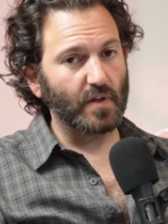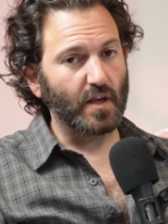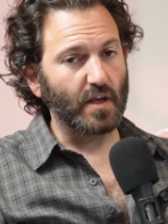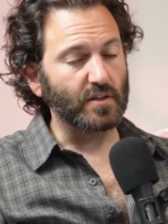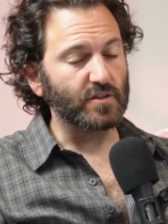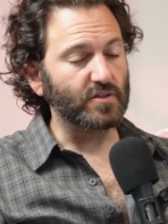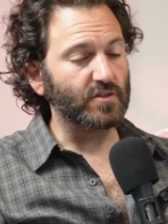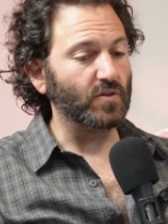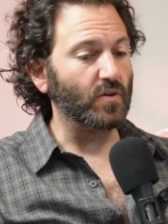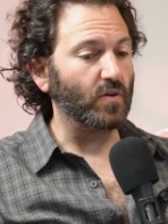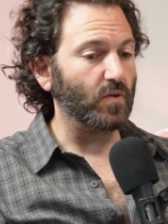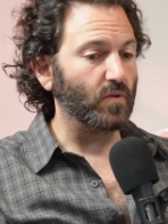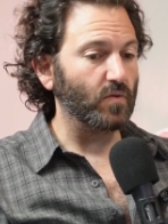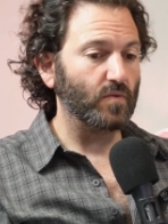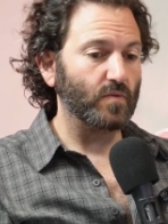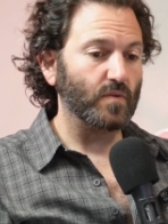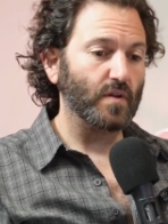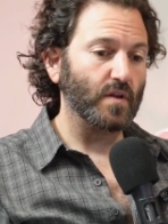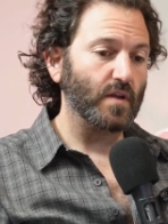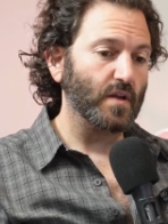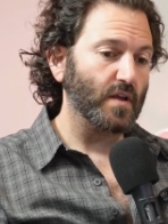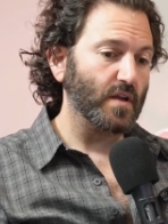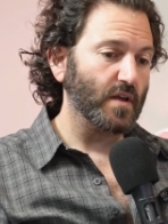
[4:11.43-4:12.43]
And so
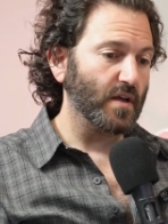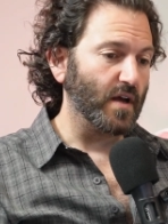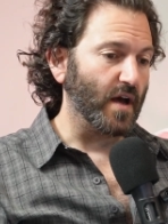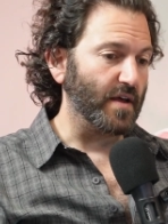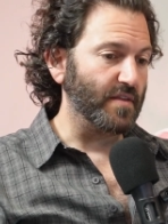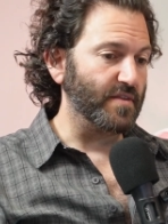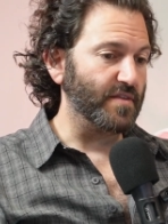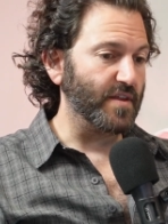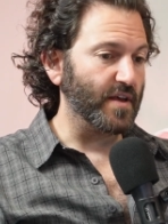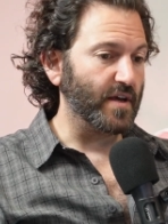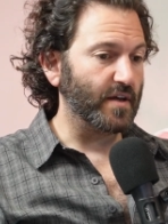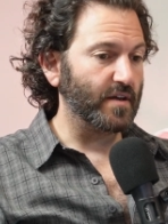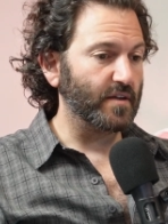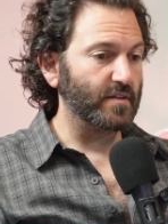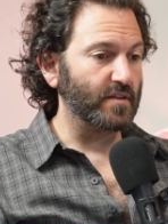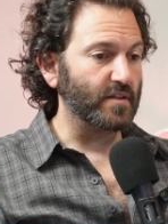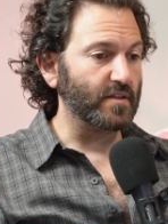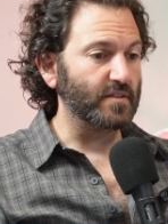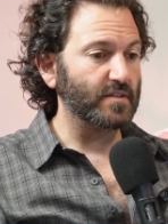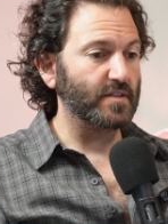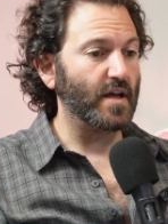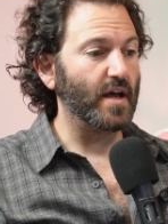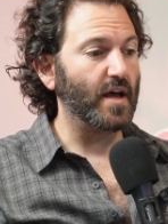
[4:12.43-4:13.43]
I think
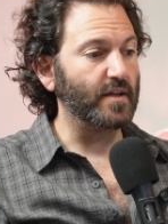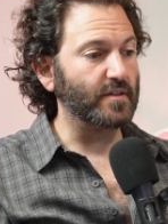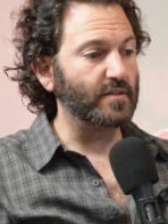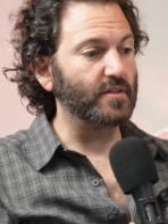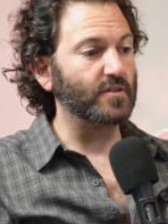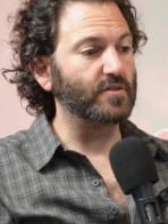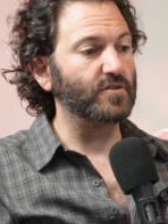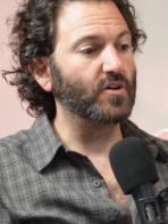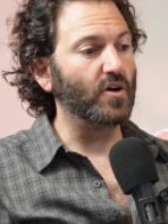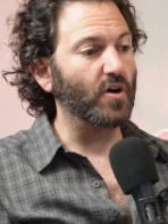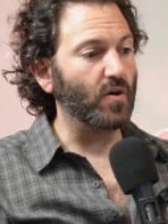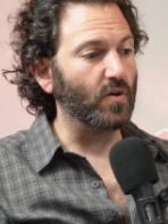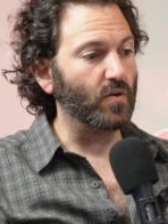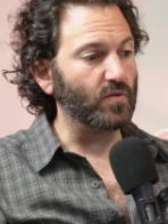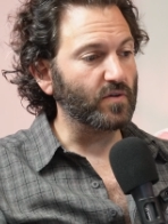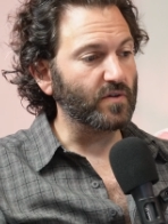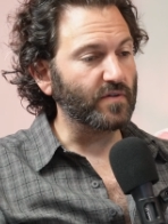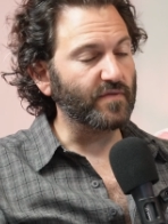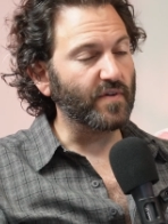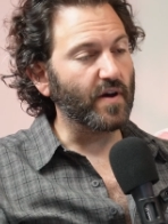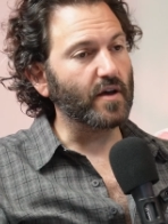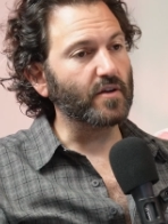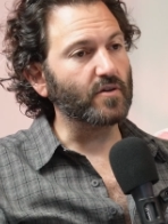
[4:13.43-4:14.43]
this head to toe
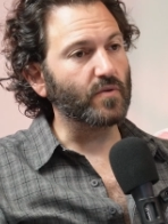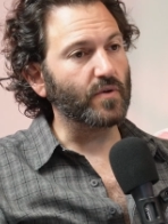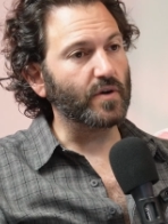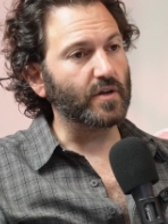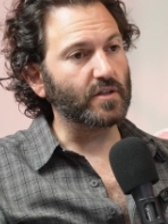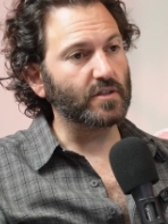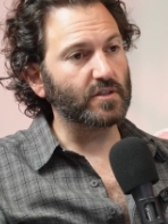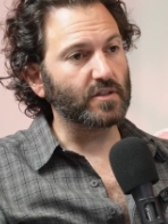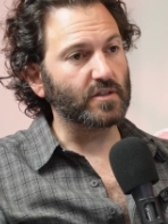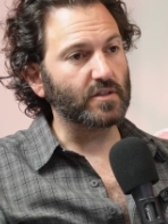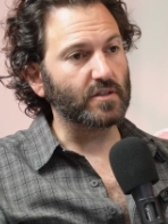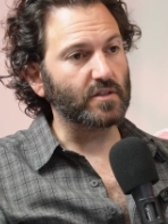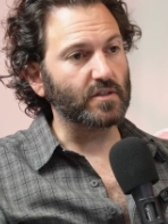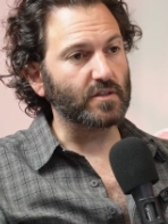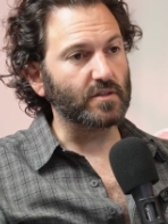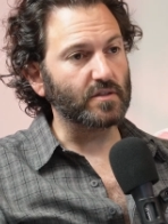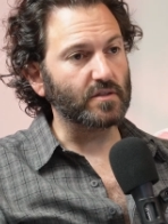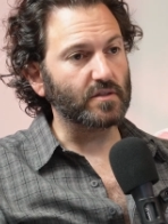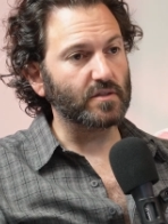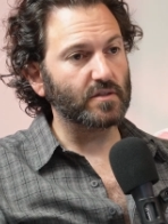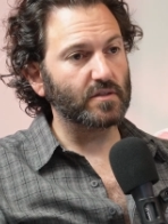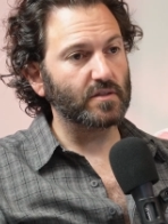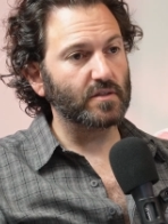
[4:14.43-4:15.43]
evaluation
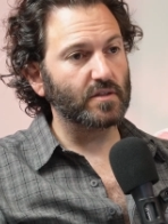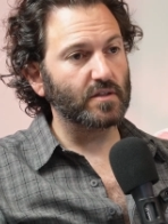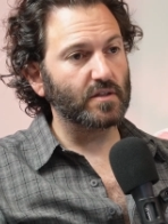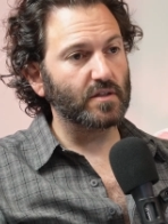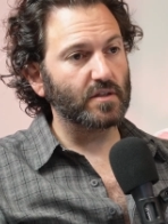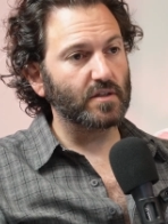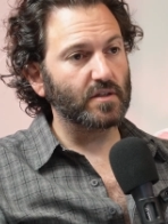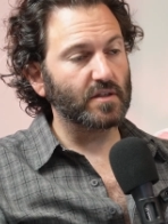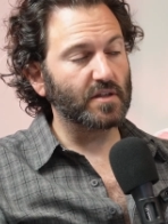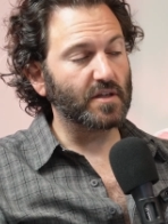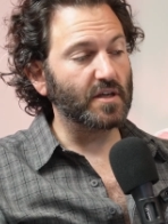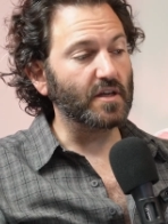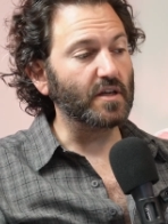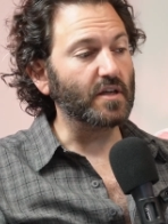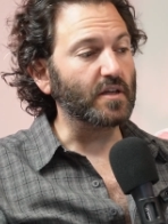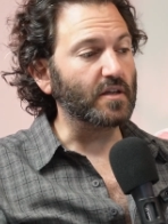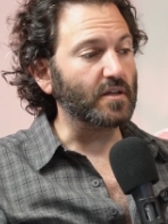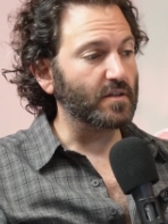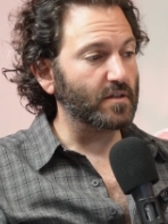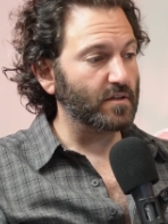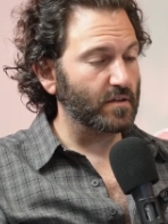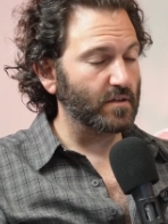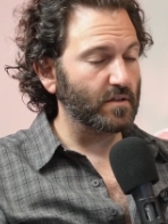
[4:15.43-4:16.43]
is
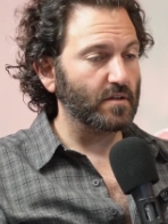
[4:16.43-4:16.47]
key